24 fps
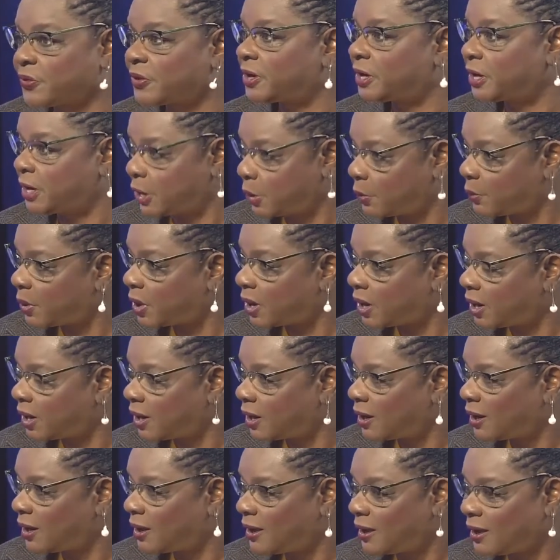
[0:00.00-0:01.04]
than anyone.
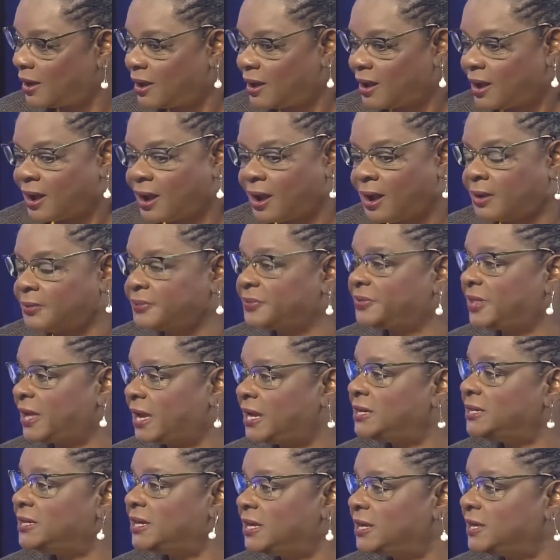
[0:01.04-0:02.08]

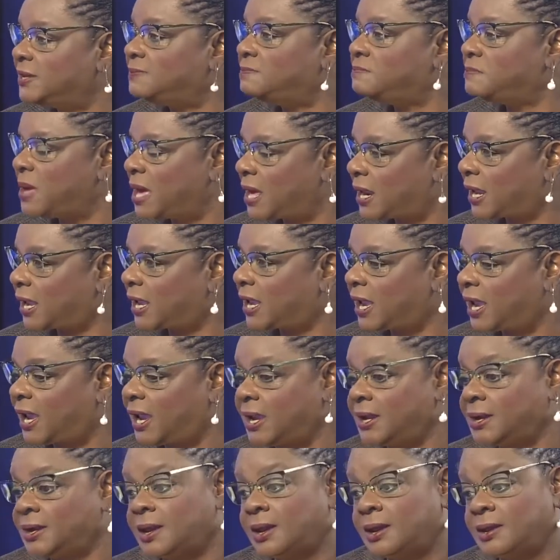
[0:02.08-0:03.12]
They need
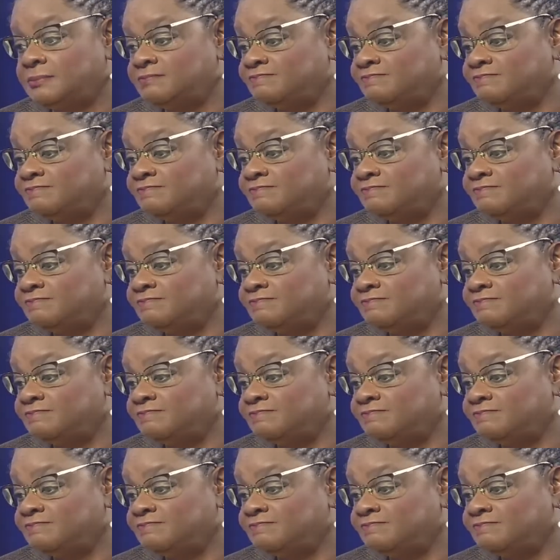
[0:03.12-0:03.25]
Medicaid.